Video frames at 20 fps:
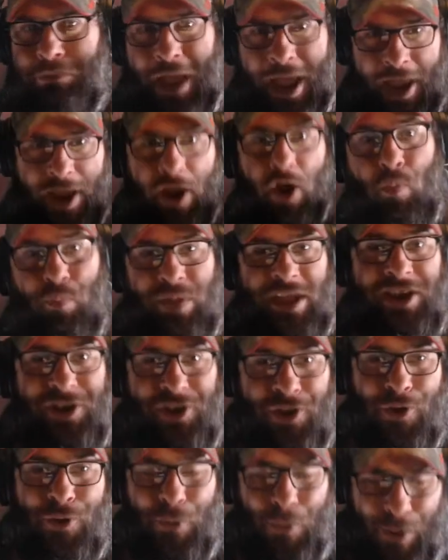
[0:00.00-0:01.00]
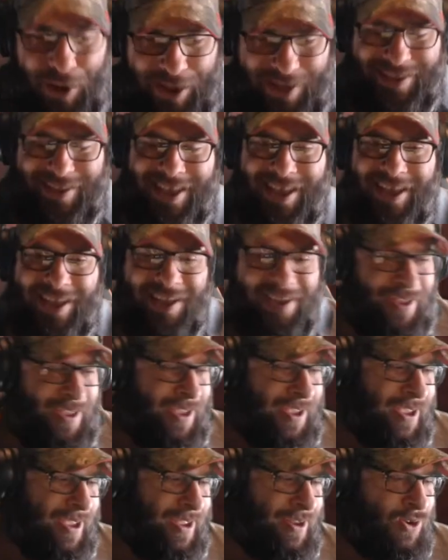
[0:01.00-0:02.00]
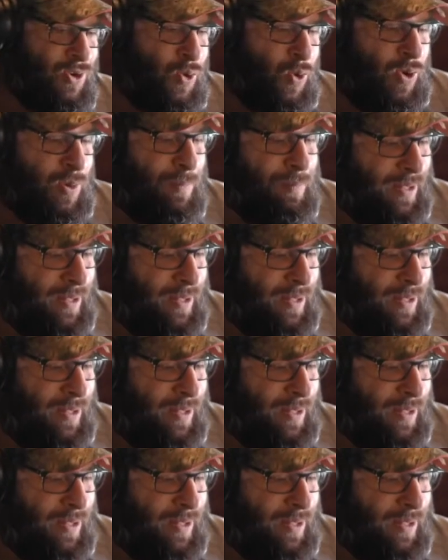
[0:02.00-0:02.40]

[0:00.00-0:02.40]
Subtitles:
I hope they do in tour